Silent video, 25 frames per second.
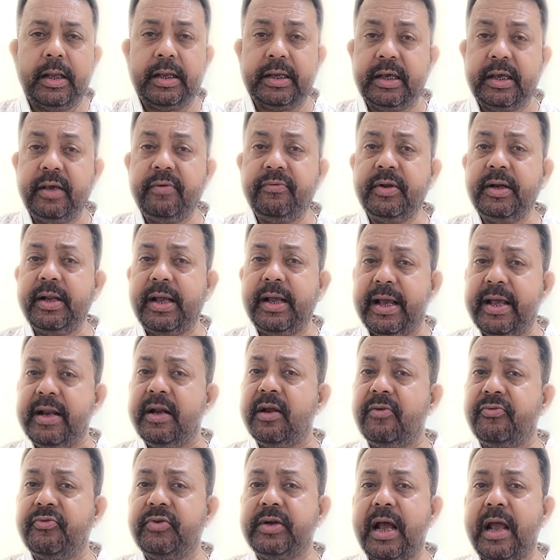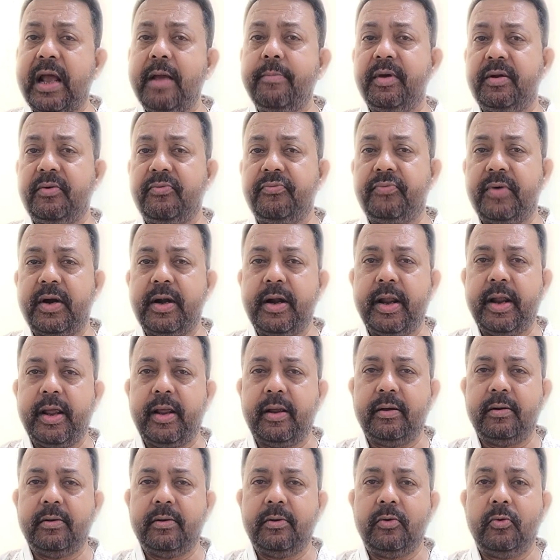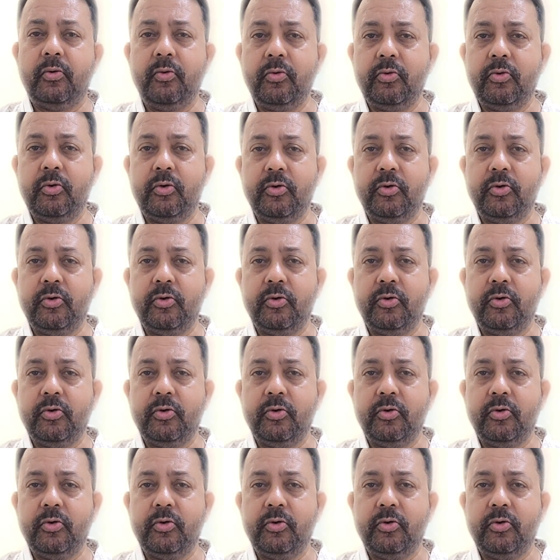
Given enough time and funding, who